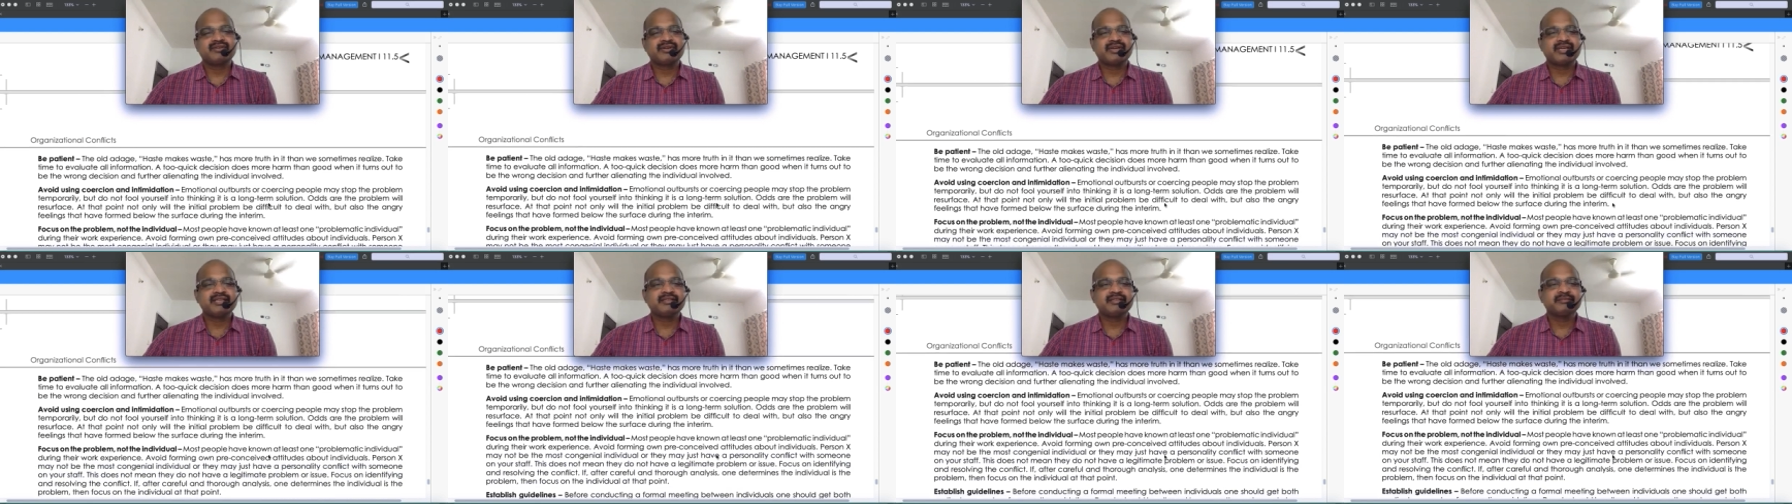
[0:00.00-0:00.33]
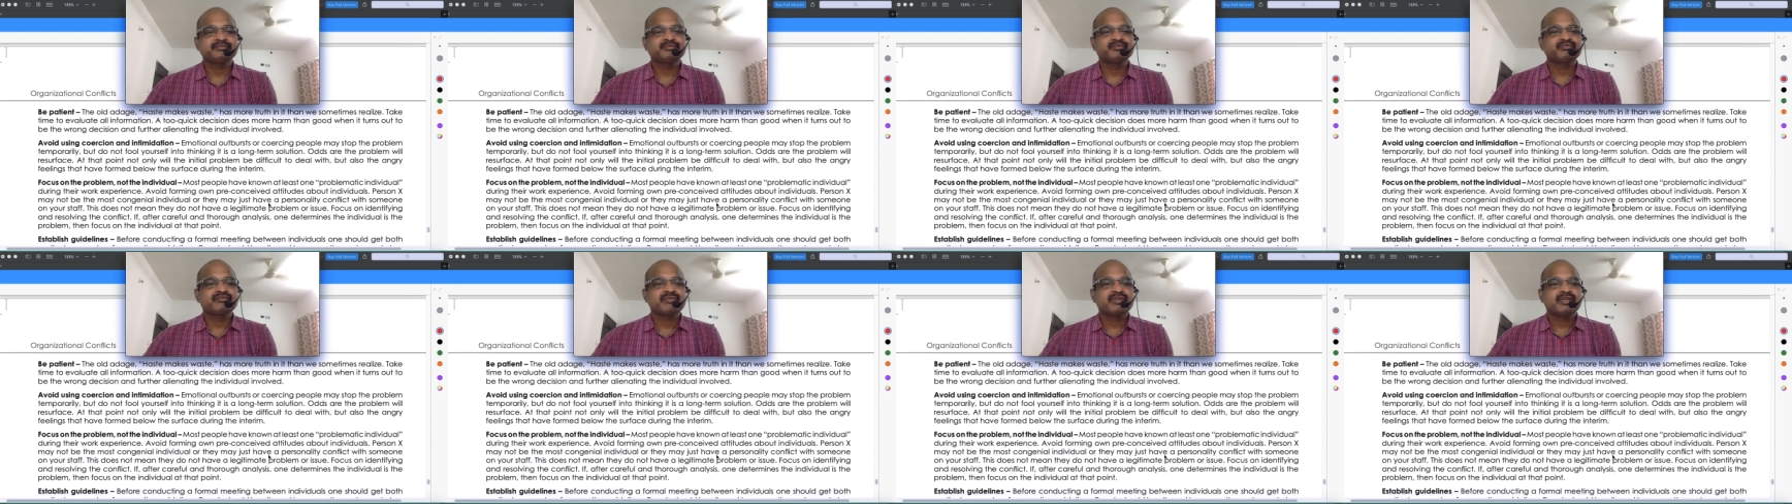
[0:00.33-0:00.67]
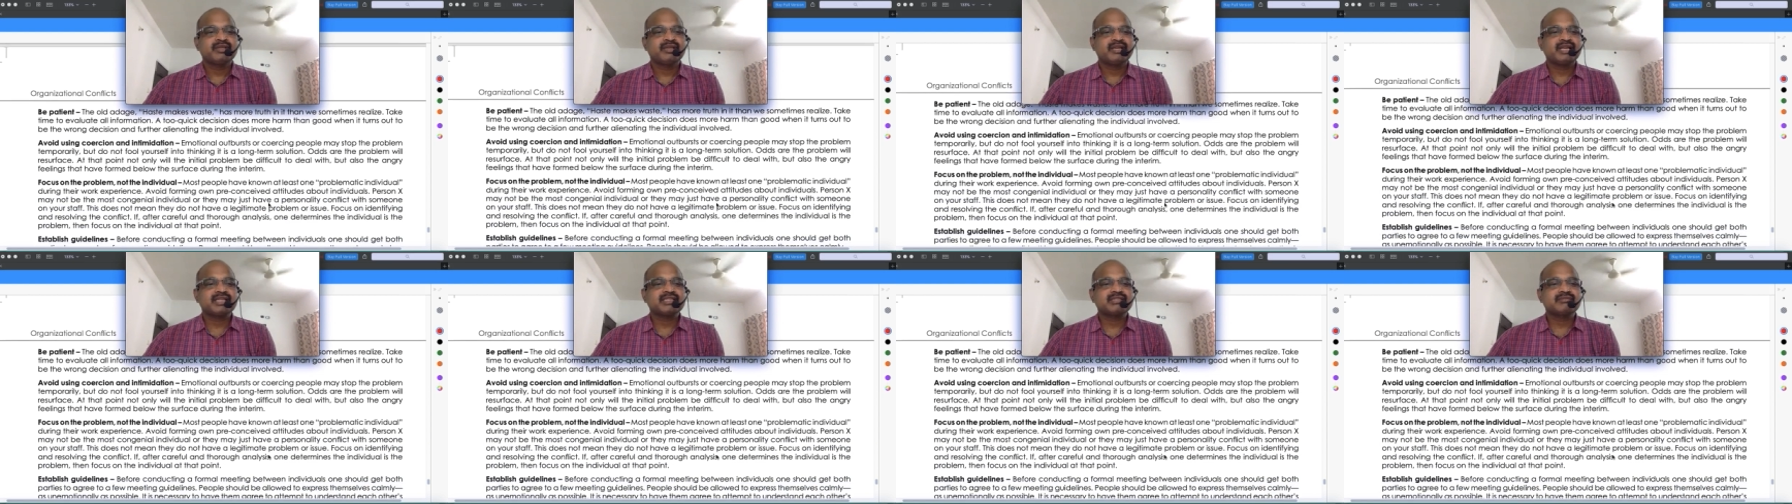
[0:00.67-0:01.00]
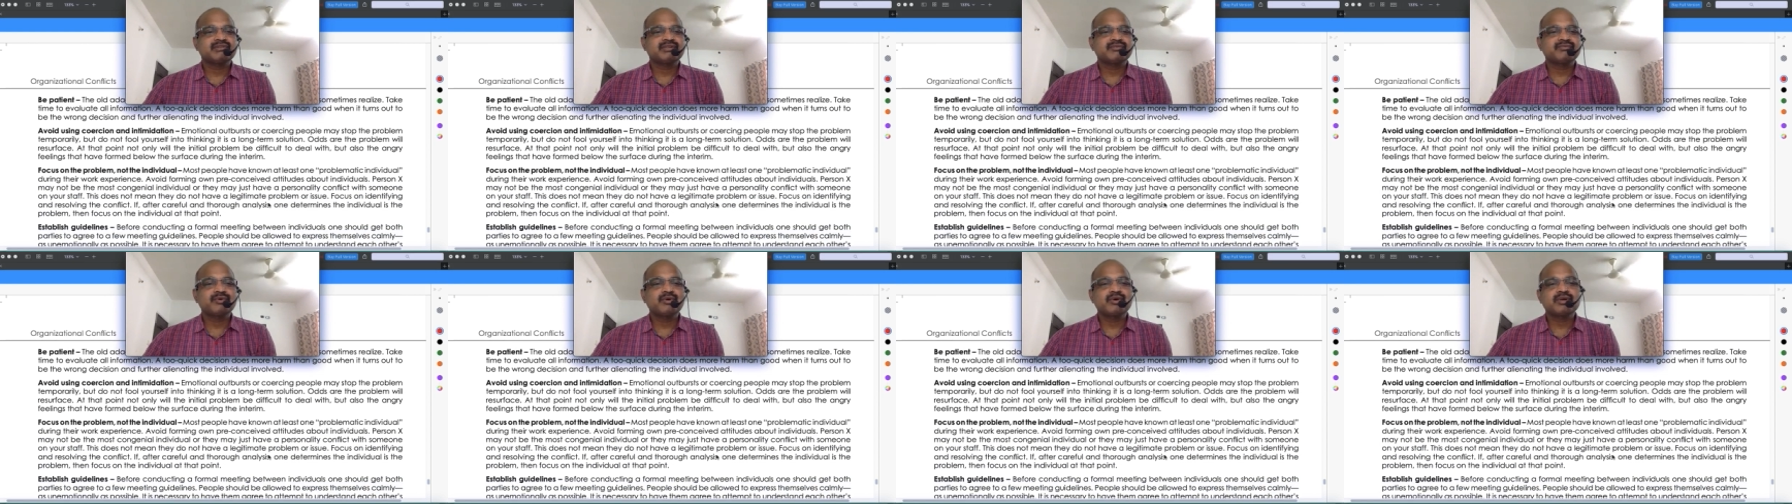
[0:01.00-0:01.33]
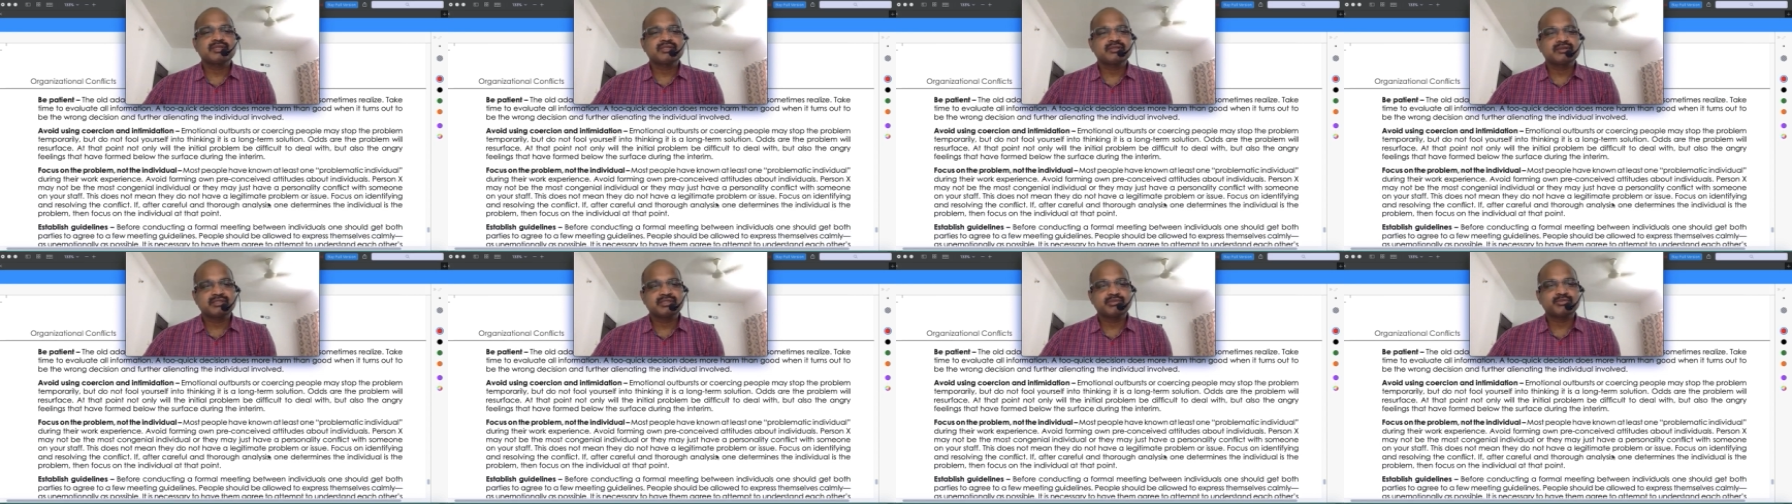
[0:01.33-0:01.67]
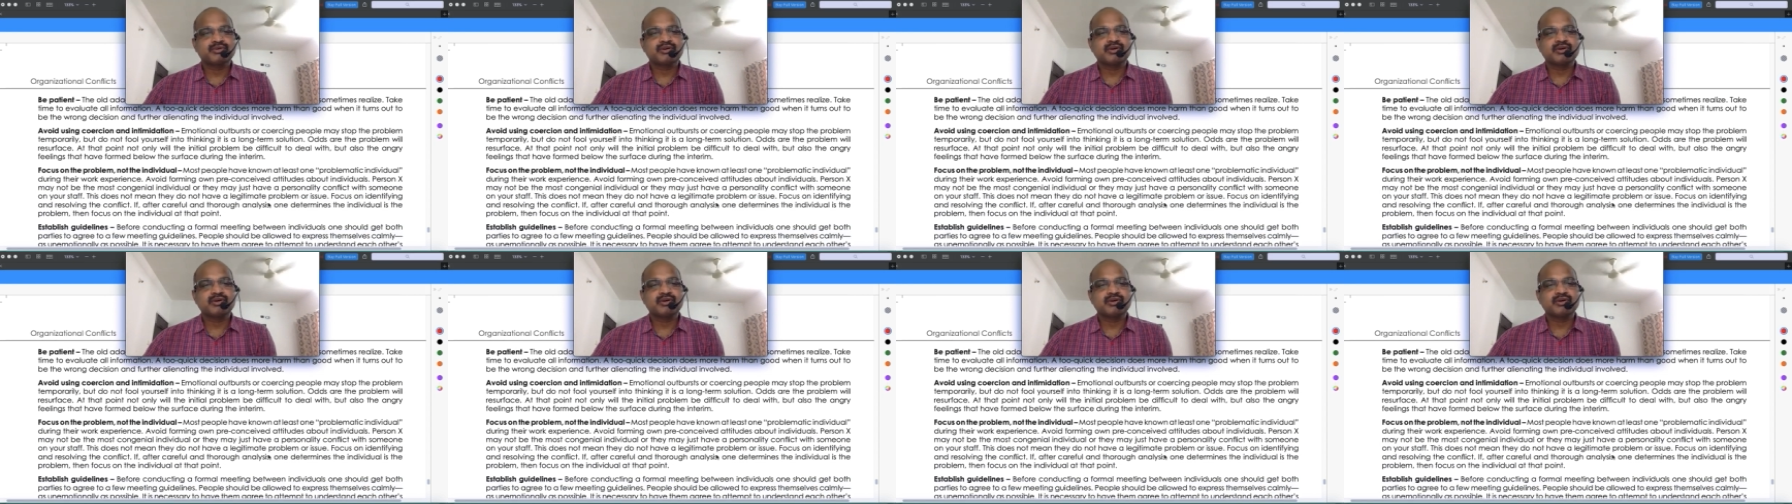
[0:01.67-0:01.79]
okay next one focus on the